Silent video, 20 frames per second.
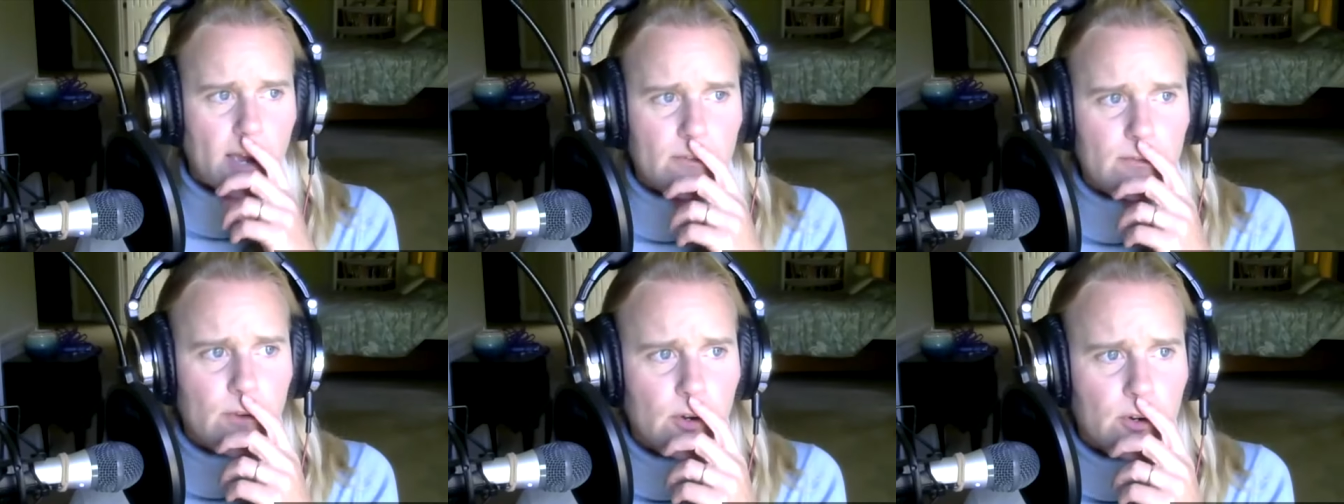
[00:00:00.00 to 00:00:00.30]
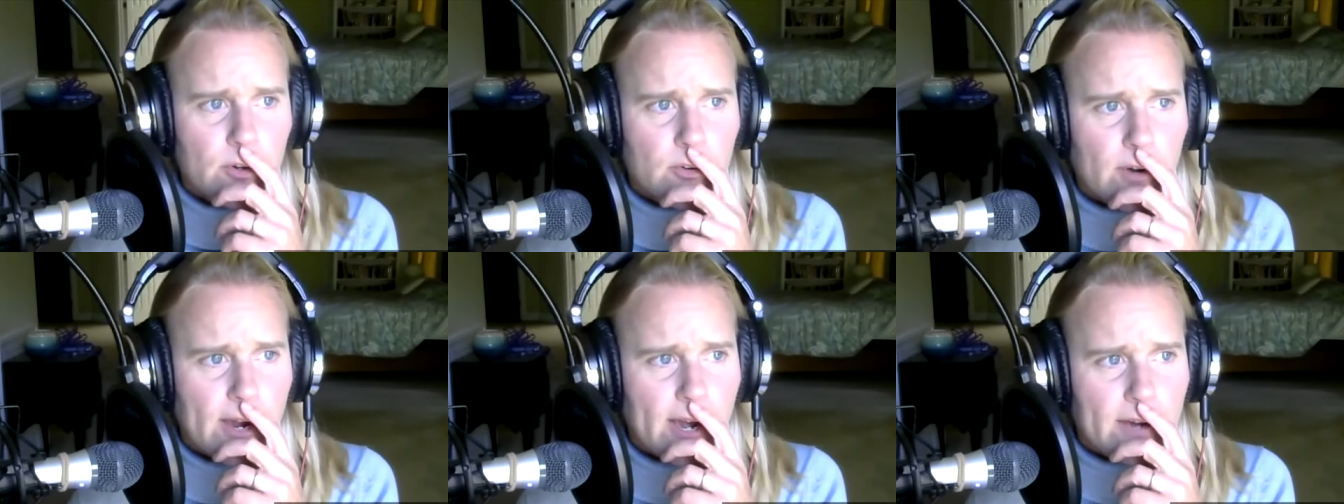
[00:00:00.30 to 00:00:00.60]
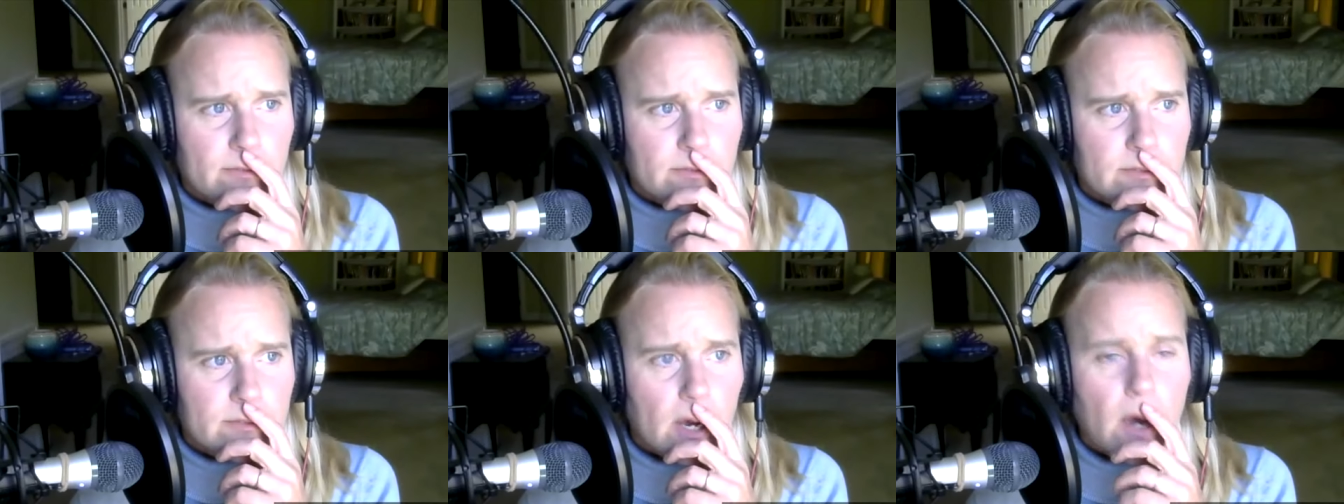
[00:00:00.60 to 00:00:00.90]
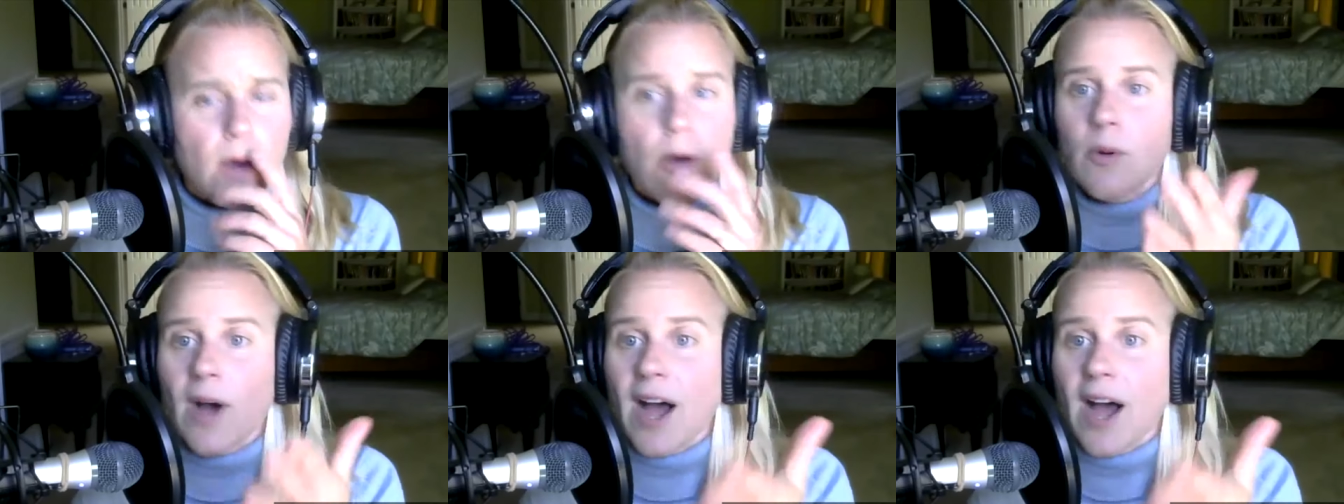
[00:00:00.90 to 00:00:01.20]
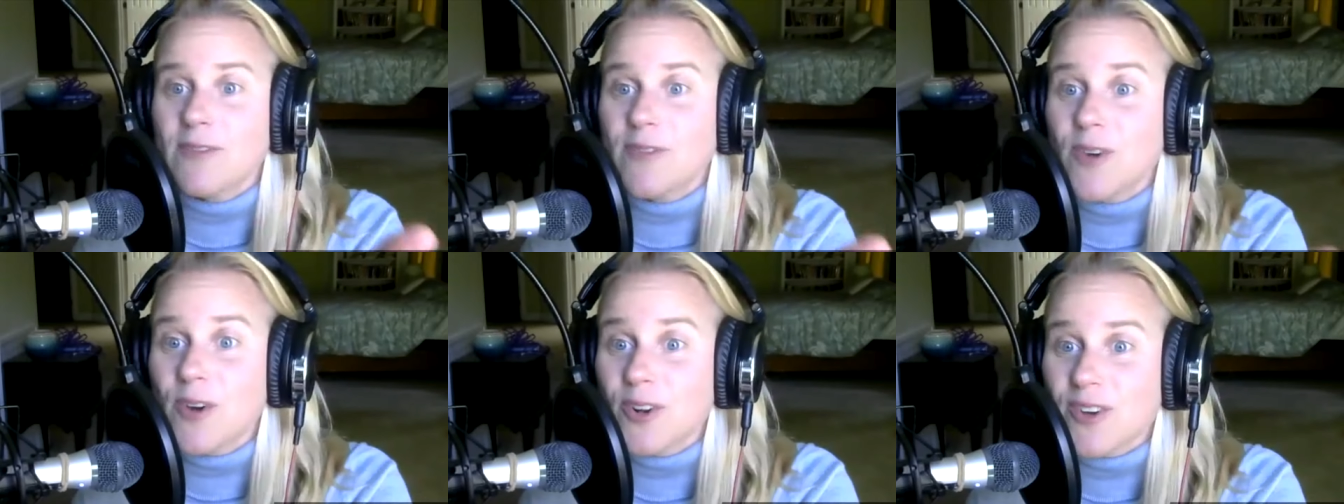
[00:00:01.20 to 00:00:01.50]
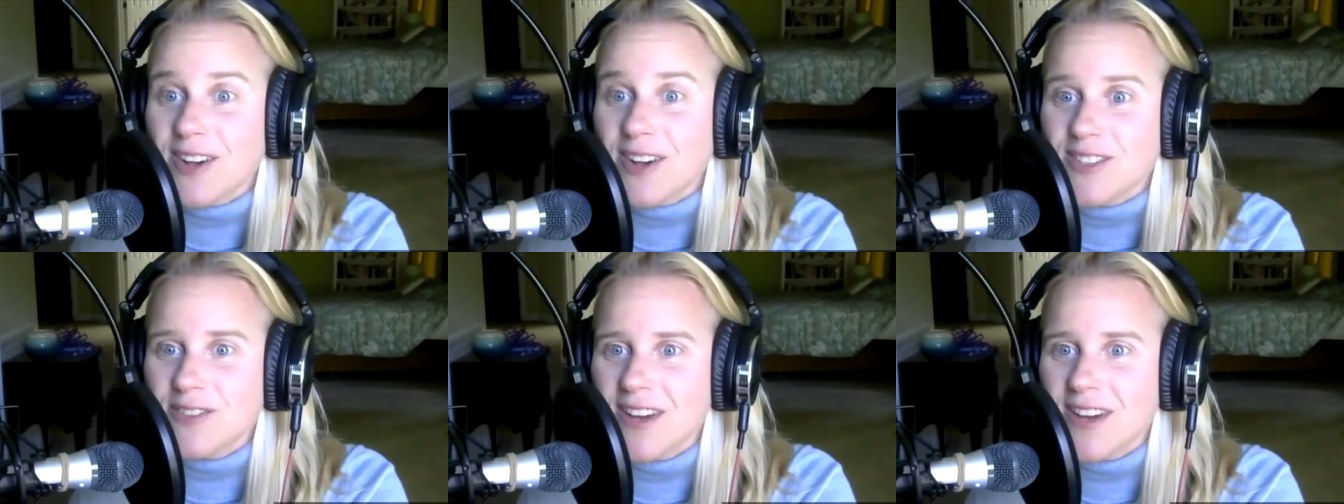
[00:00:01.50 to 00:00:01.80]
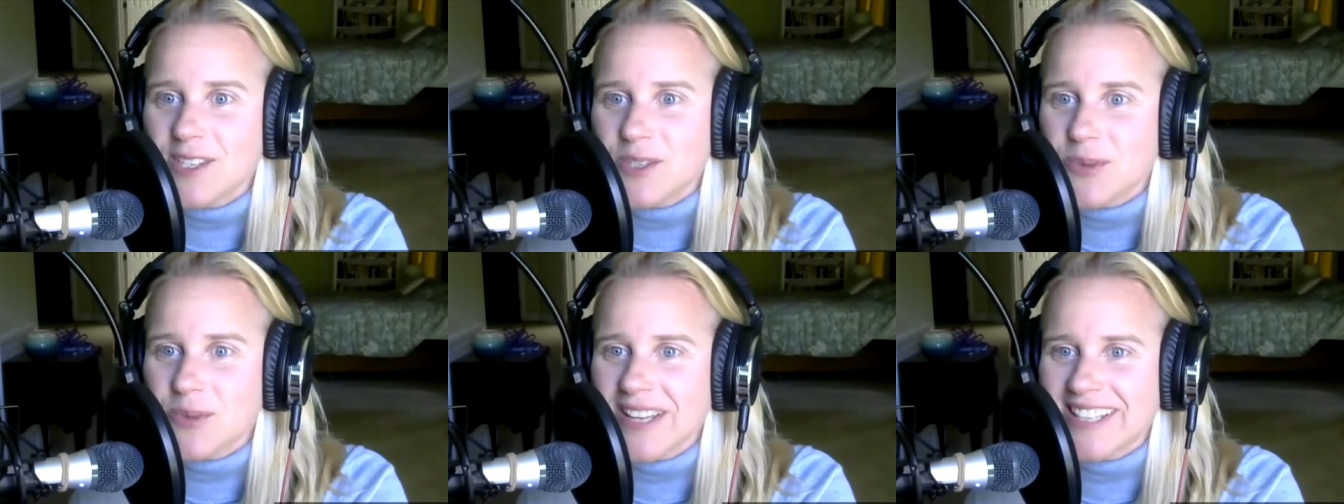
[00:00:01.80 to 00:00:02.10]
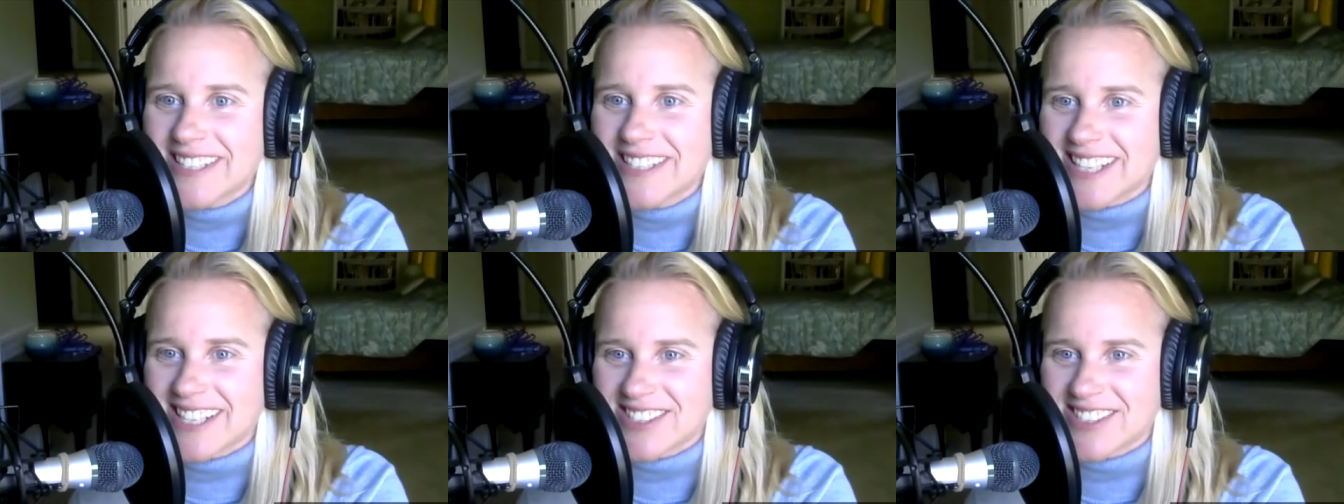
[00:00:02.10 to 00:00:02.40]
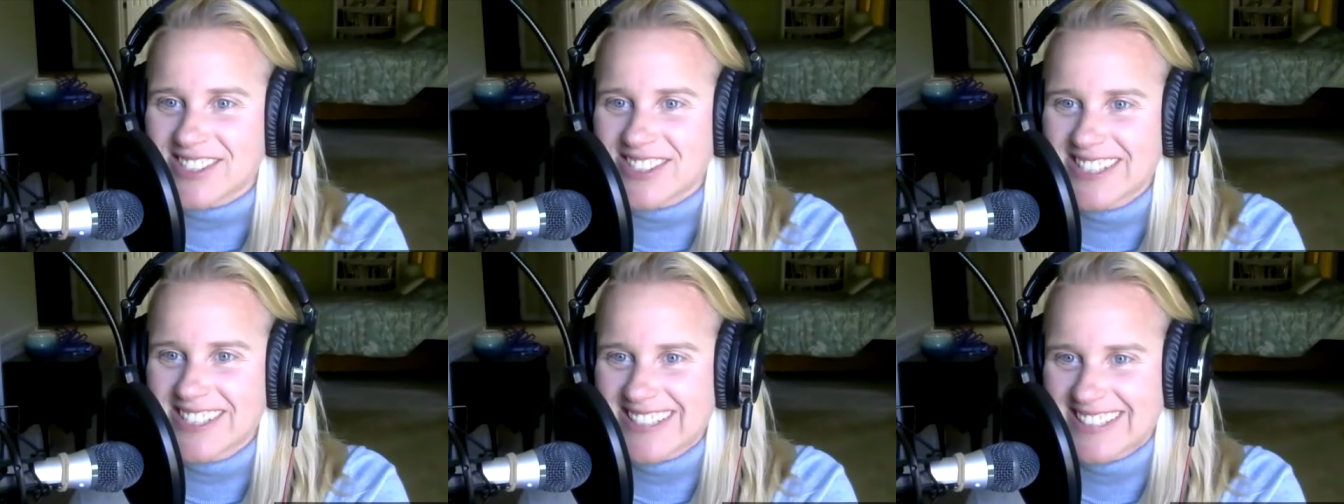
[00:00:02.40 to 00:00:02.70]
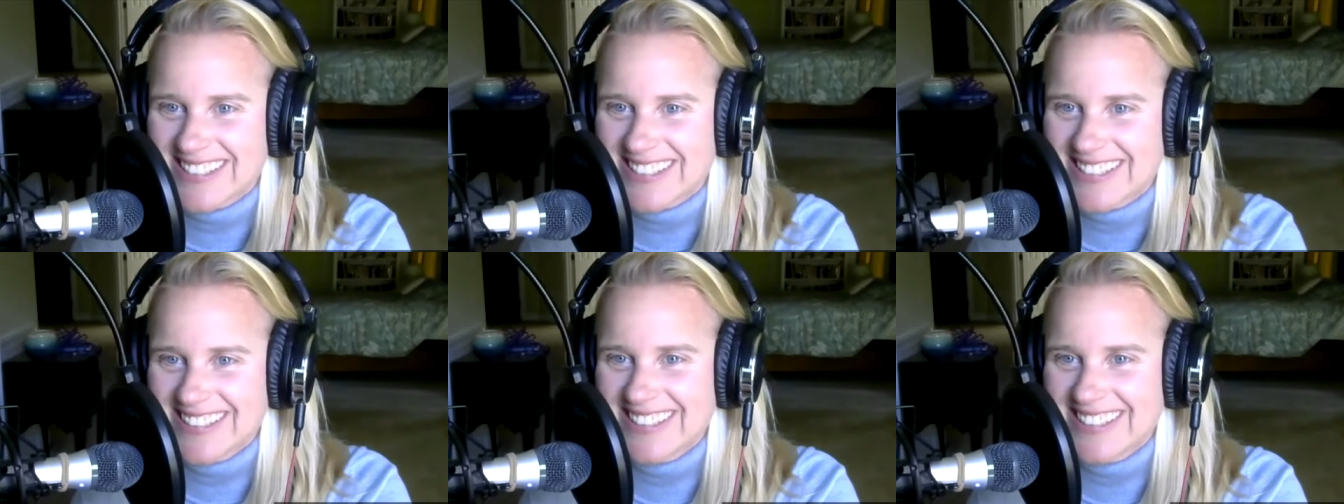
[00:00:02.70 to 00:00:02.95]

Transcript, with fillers: photographed, oh, I photographed a Venezuelan dish. Oh,